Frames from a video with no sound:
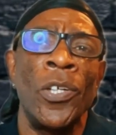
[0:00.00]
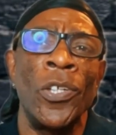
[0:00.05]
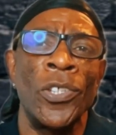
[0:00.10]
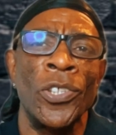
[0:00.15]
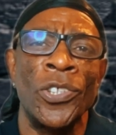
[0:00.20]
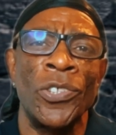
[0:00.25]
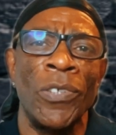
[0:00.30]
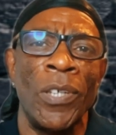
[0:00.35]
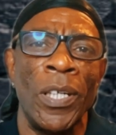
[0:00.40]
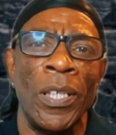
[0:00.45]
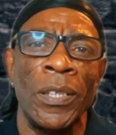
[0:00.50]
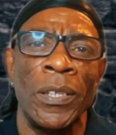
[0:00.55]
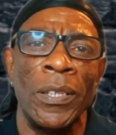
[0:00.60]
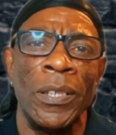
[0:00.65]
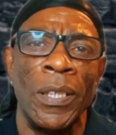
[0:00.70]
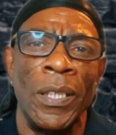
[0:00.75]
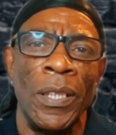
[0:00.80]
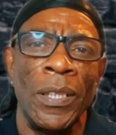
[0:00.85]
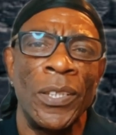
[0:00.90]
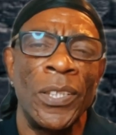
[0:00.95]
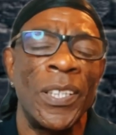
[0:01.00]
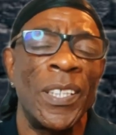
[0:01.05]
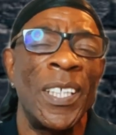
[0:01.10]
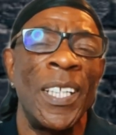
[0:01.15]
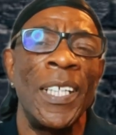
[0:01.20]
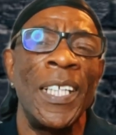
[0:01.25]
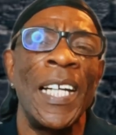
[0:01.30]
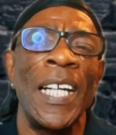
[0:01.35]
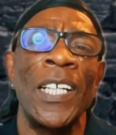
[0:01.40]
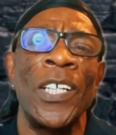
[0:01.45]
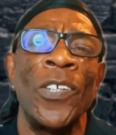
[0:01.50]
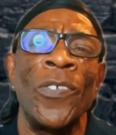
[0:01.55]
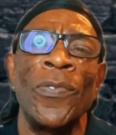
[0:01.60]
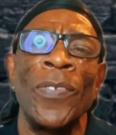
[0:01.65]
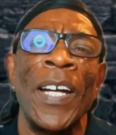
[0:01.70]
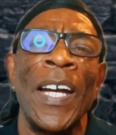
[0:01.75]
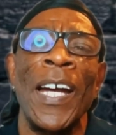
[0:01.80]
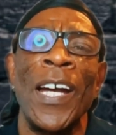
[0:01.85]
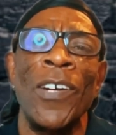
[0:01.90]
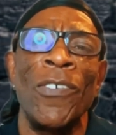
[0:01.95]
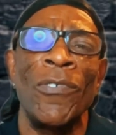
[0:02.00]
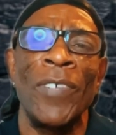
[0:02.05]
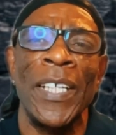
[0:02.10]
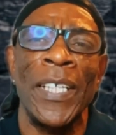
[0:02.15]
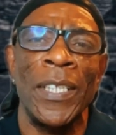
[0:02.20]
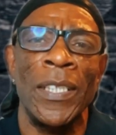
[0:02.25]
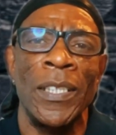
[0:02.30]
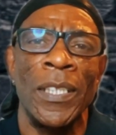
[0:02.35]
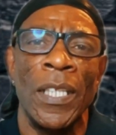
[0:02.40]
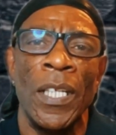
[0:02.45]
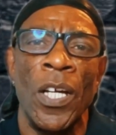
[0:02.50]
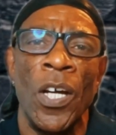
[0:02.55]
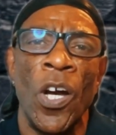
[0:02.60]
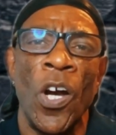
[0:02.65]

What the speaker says: contrast to the lack of outrage